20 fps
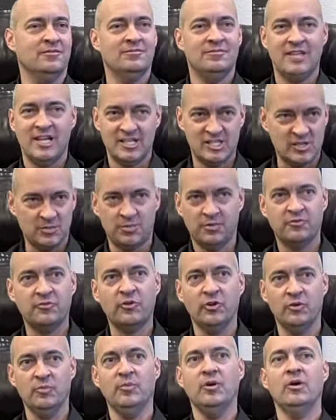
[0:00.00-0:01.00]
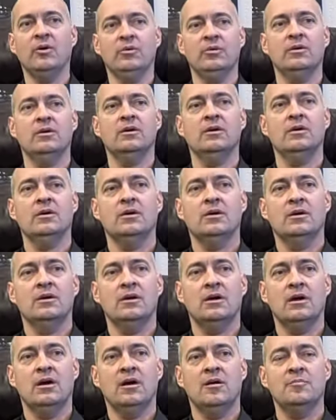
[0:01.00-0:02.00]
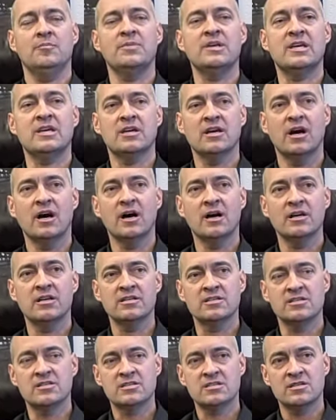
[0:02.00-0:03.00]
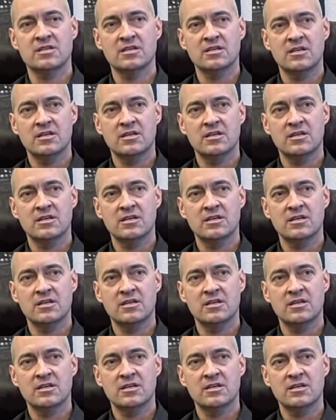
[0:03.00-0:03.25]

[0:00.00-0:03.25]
that's the preferred mode, because